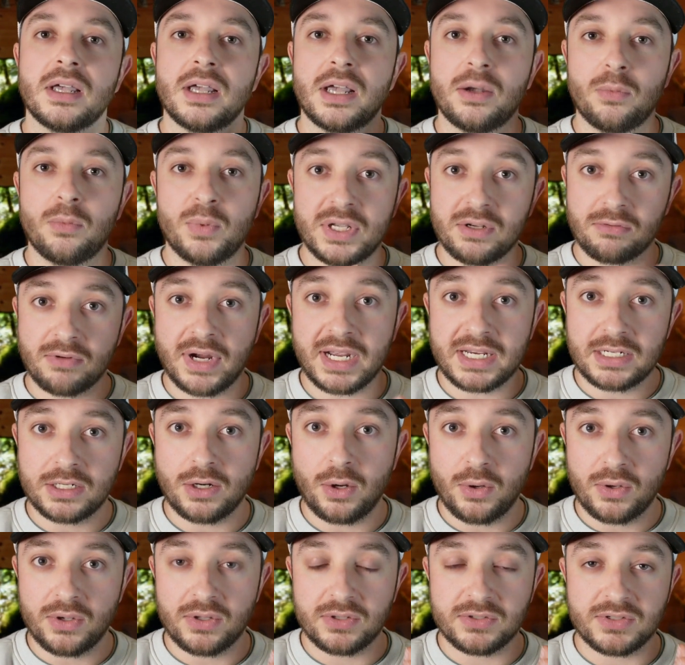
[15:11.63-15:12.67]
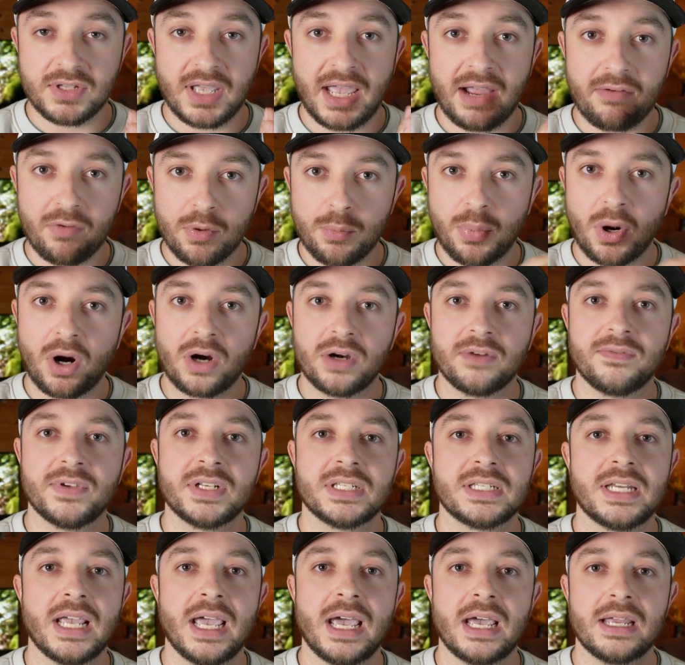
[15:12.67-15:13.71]
and we can recognize every part of
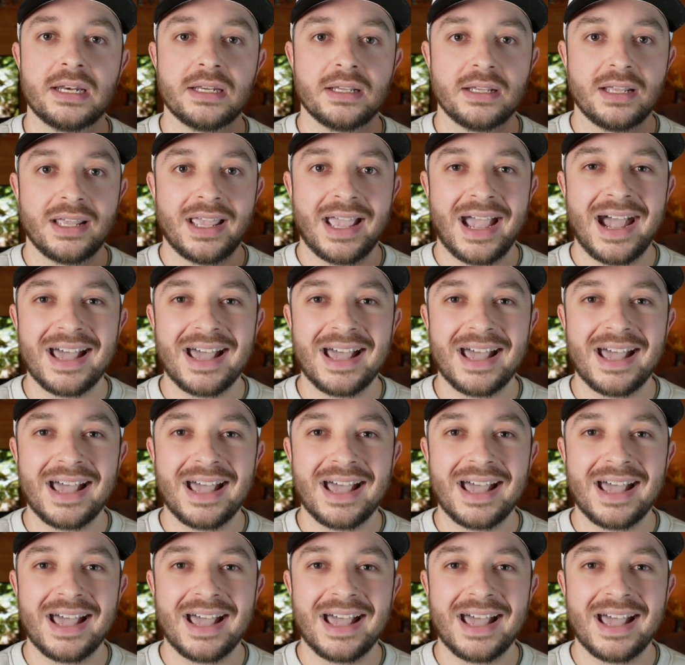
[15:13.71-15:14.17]
it dead.